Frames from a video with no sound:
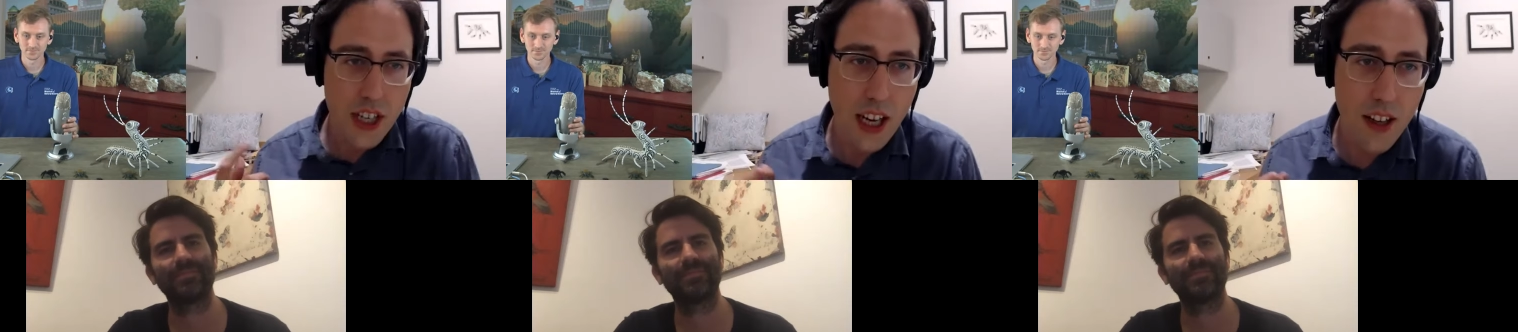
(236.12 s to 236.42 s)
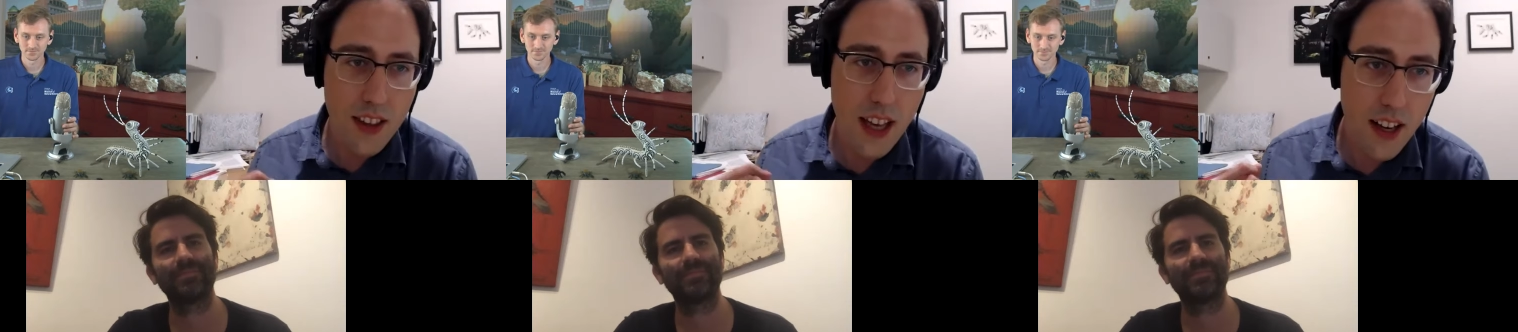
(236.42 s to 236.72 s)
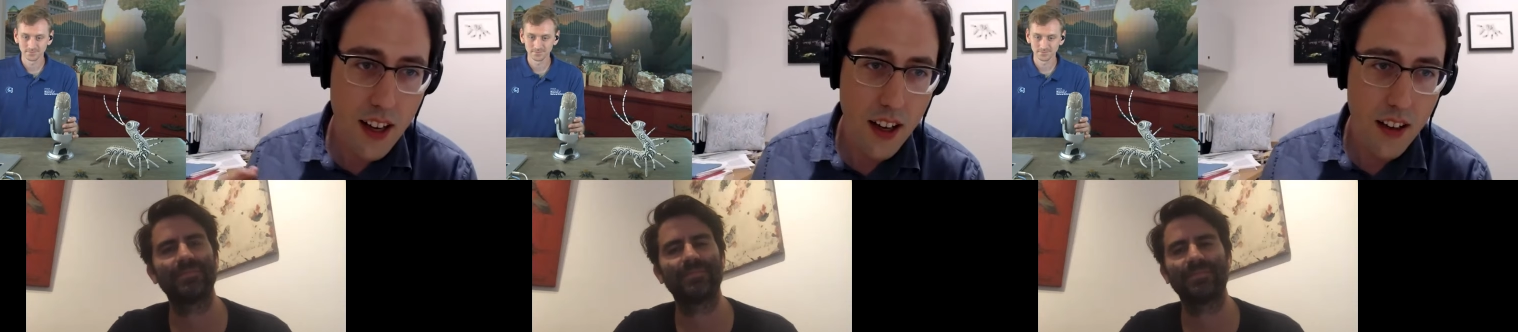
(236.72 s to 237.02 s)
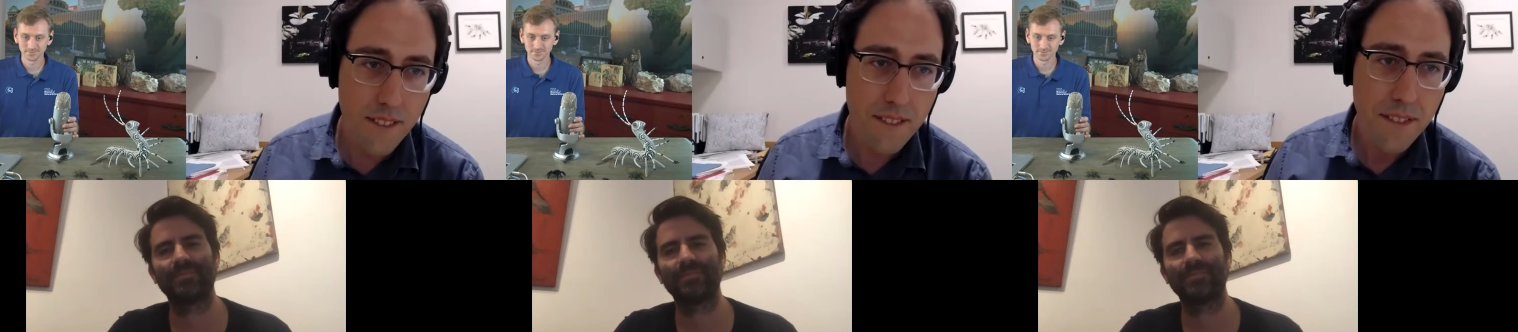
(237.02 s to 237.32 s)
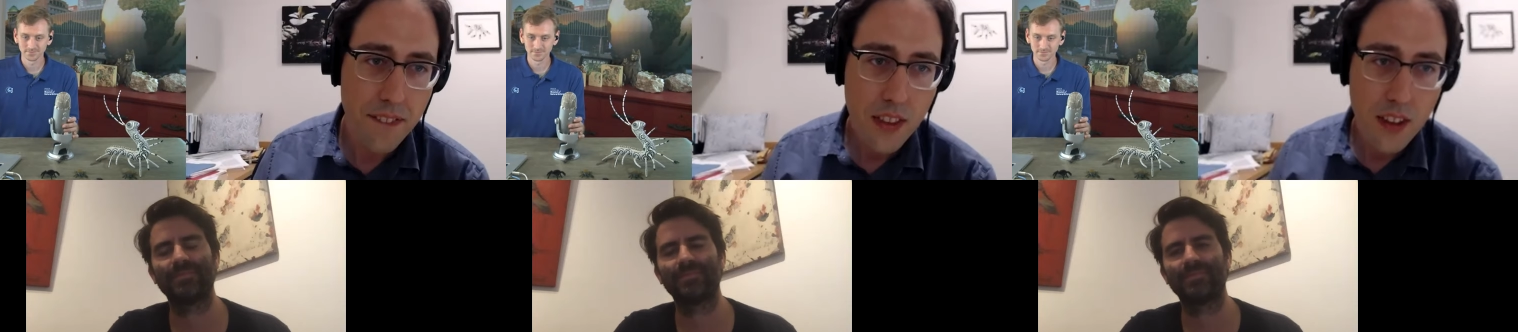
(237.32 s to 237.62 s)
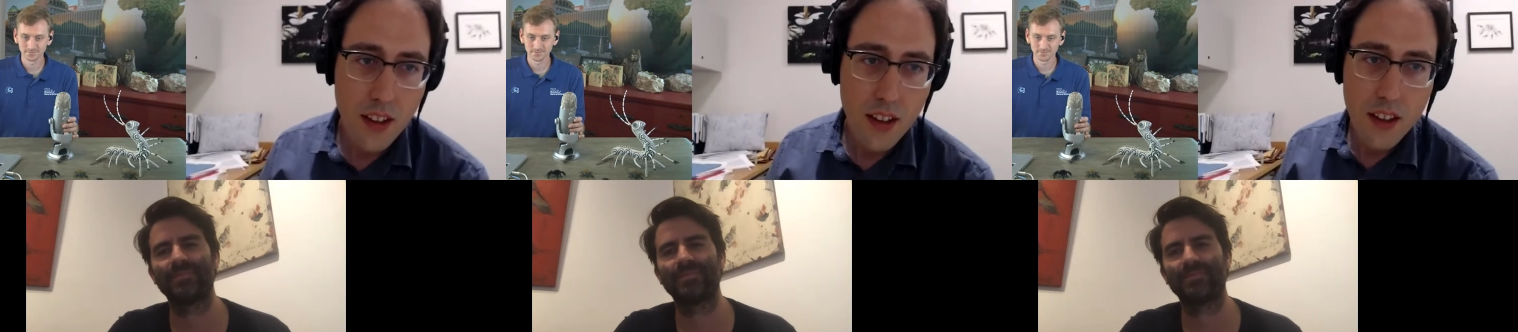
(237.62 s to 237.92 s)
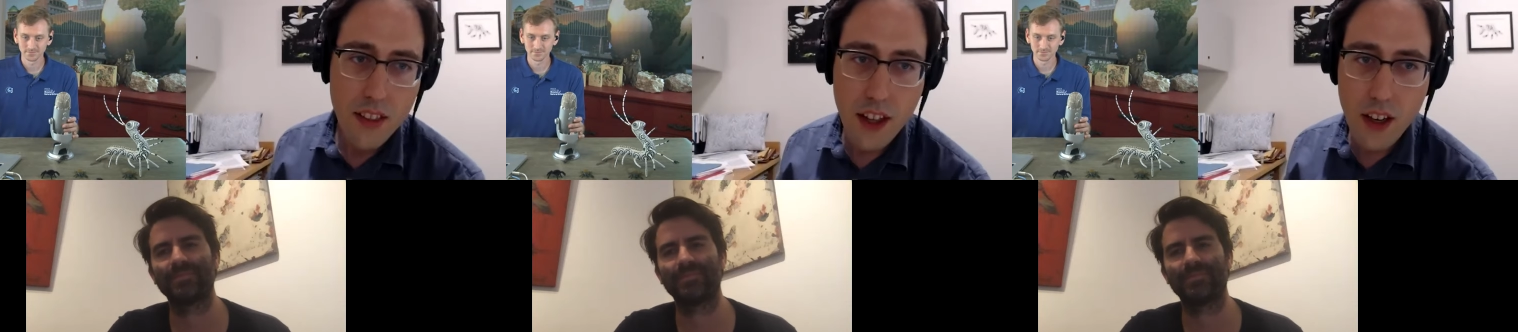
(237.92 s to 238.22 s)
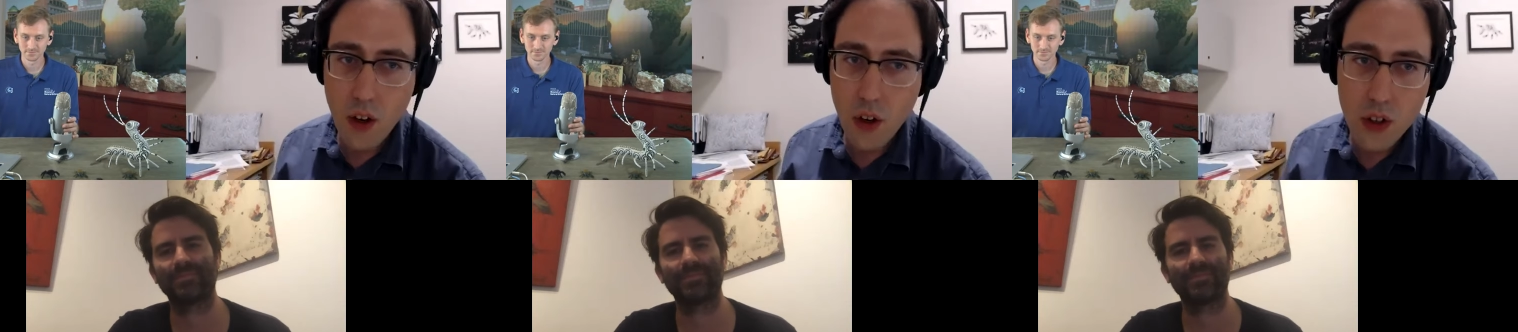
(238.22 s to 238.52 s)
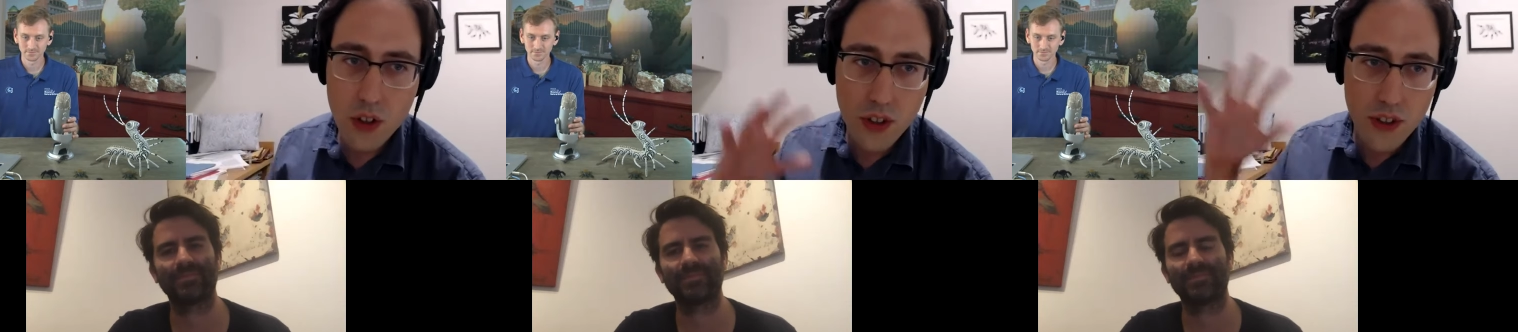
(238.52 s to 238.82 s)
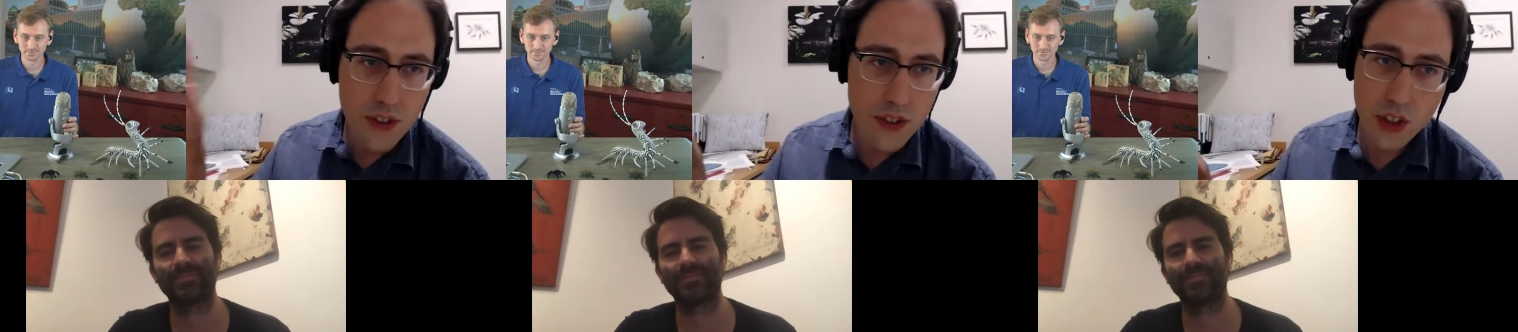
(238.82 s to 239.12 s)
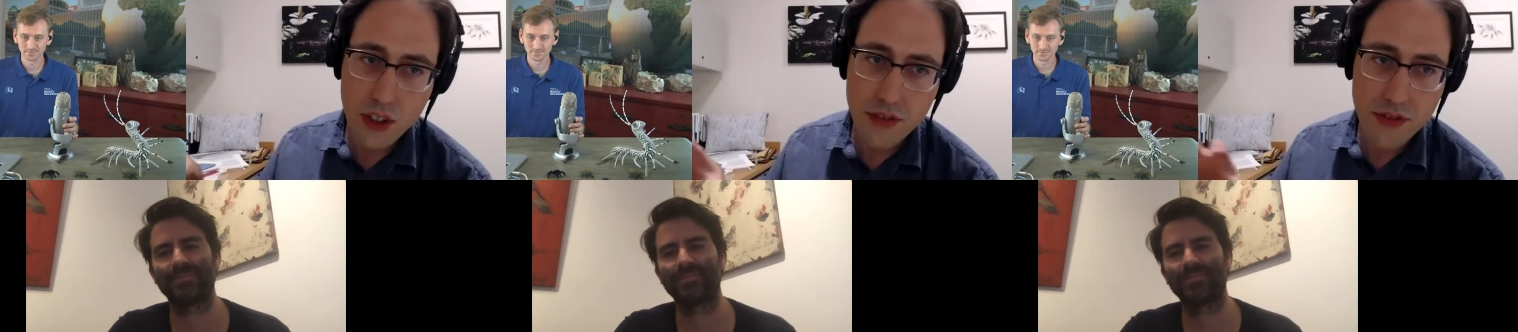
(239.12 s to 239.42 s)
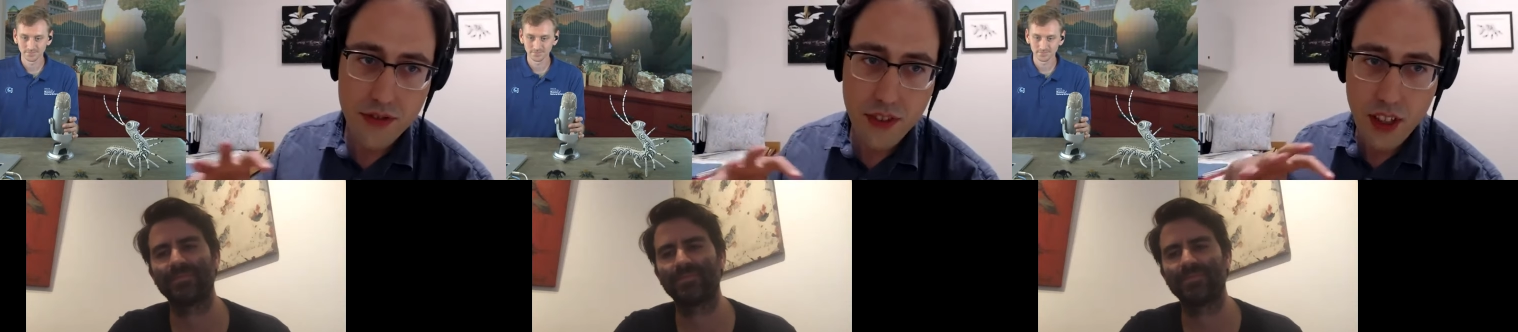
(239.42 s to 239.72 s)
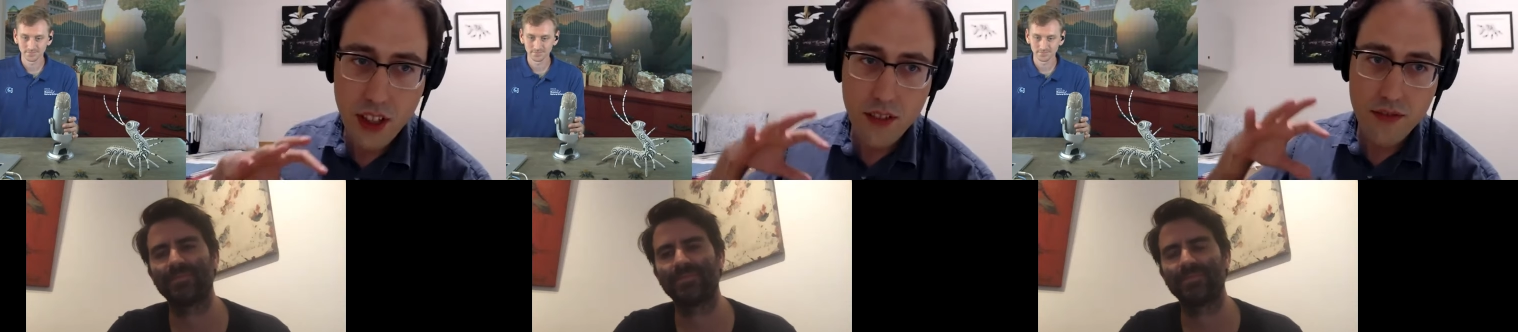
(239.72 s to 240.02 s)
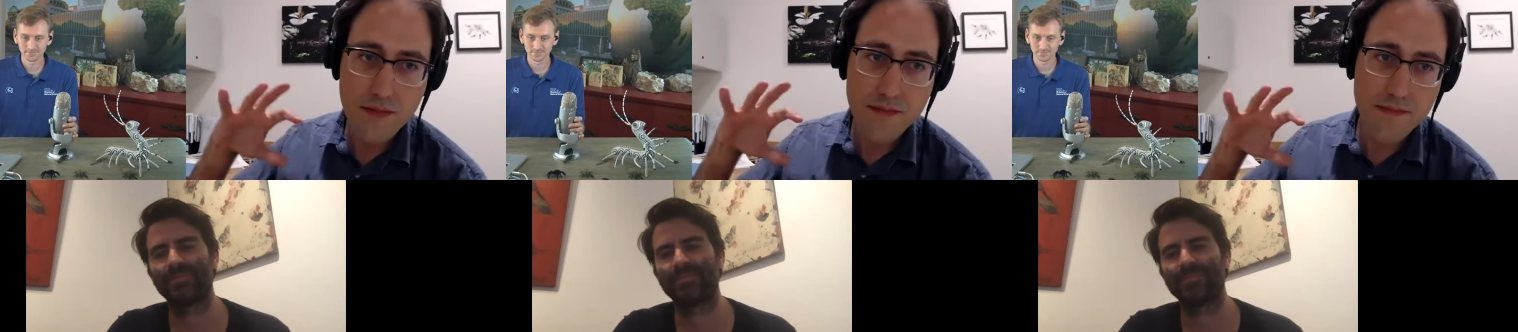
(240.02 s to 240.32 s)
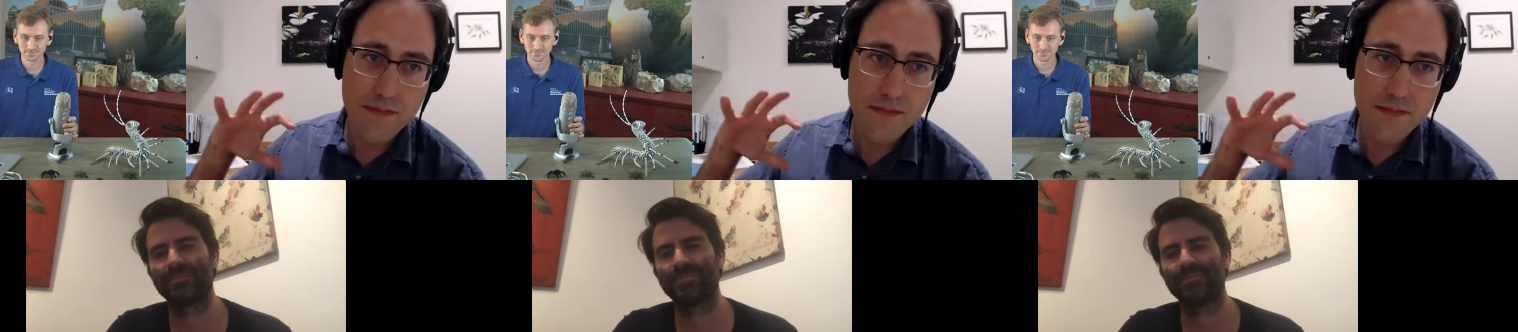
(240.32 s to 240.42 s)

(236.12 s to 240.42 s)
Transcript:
Speaker 1: out that um, that whole sort of um,